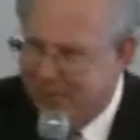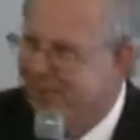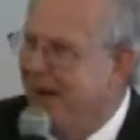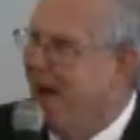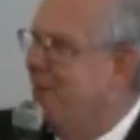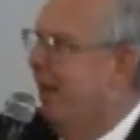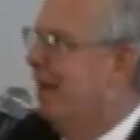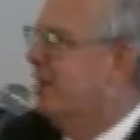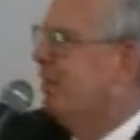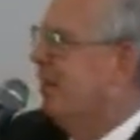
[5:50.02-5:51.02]
For a fact, we'll
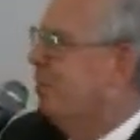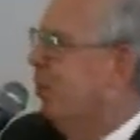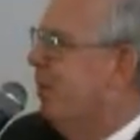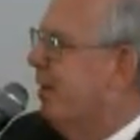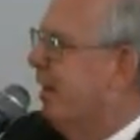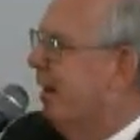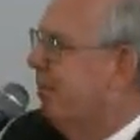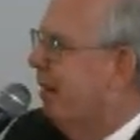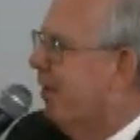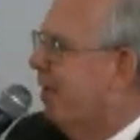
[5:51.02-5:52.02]
let you be
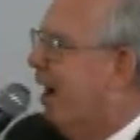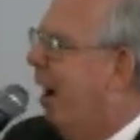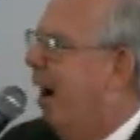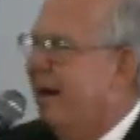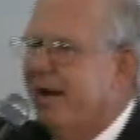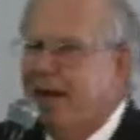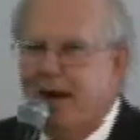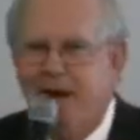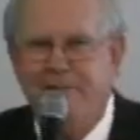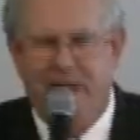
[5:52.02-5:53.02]
superintendent. Brother Kahn
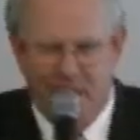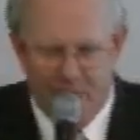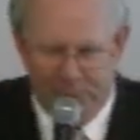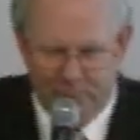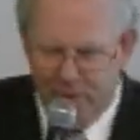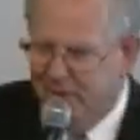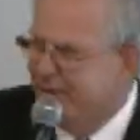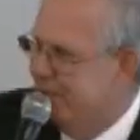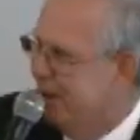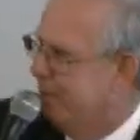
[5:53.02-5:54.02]
uh, fell off the roof
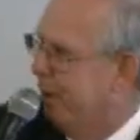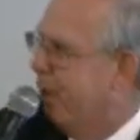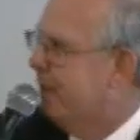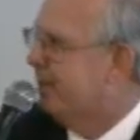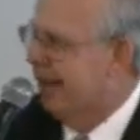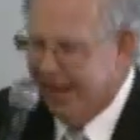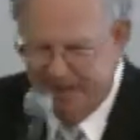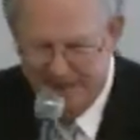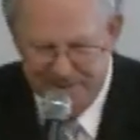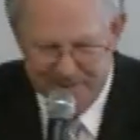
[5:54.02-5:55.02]
and nearly broke his
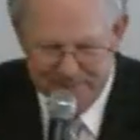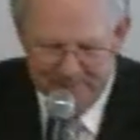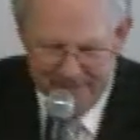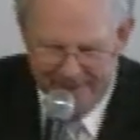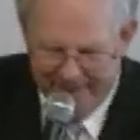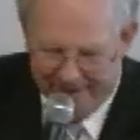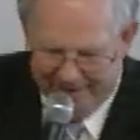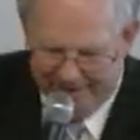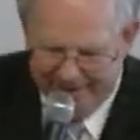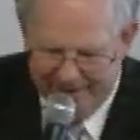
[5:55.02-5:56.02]
head. And
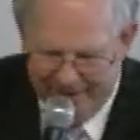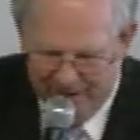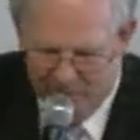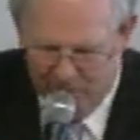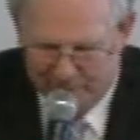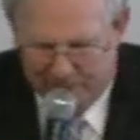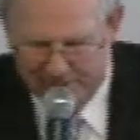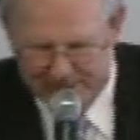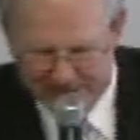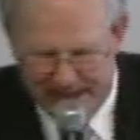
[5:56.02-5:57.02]
uh, We'll put
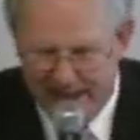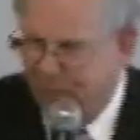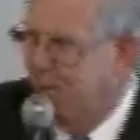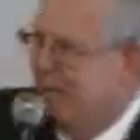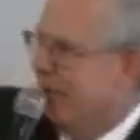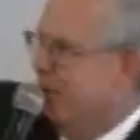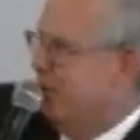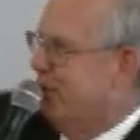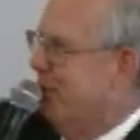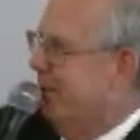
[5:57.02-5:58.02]
him aside and we'll make you
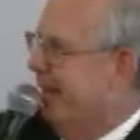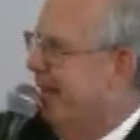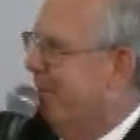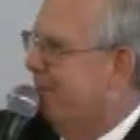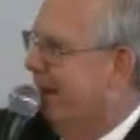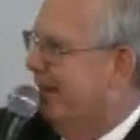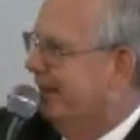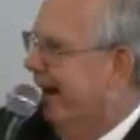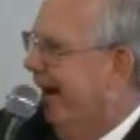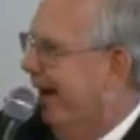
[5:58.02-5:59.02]
the superintendent. Praise
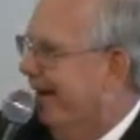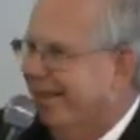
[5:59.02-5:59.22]
God.